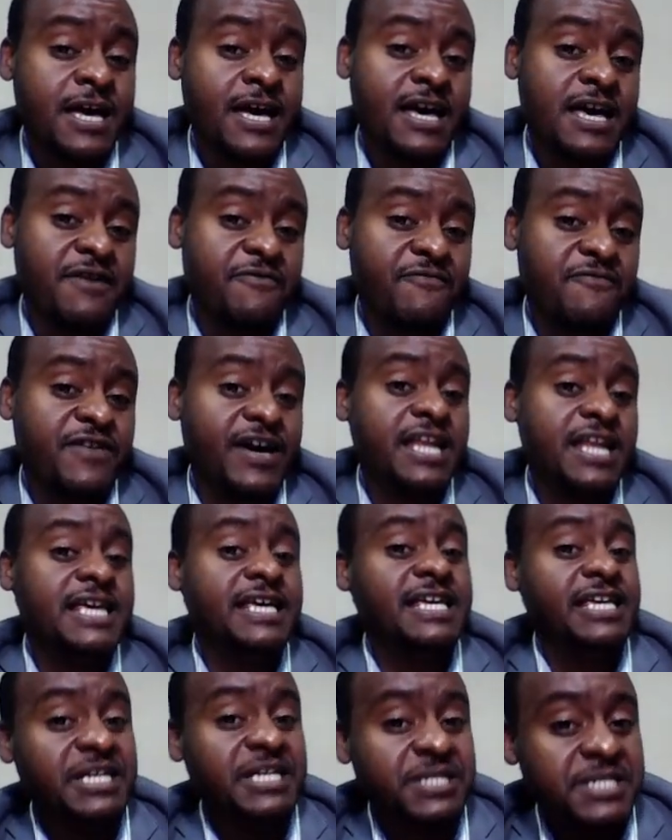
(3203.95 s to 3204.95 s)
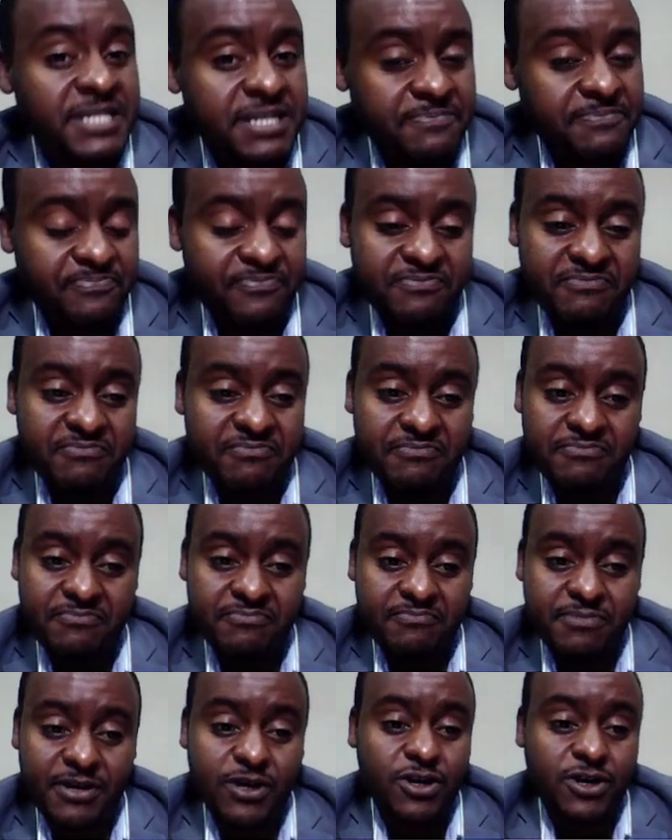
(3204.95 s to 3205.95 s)
very easy,
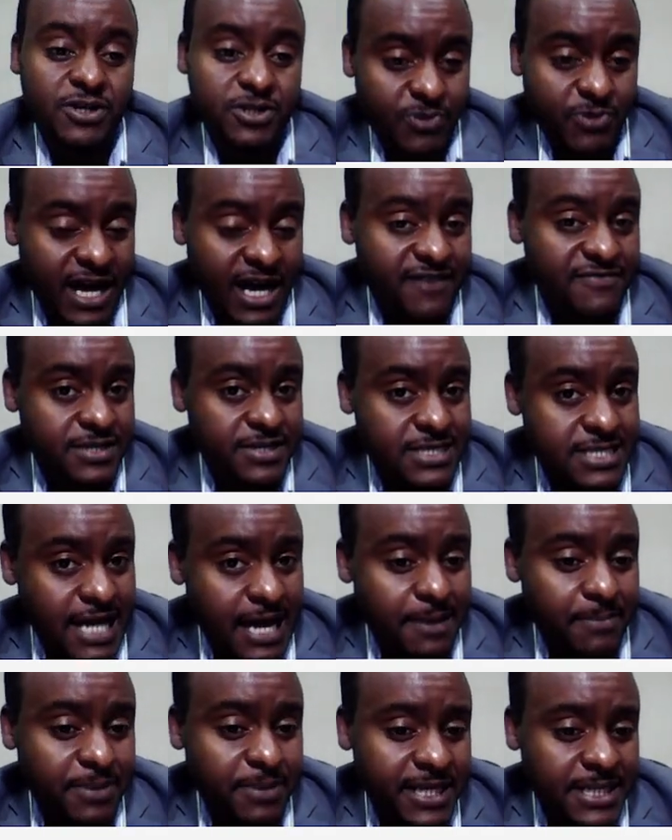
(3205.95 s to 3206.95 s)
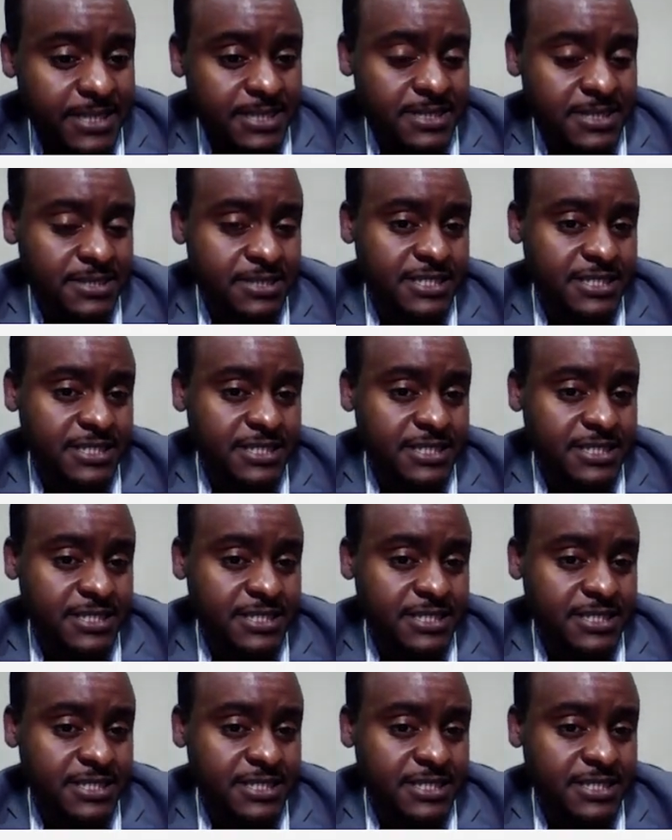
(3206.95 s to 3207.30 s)
because we have these templates.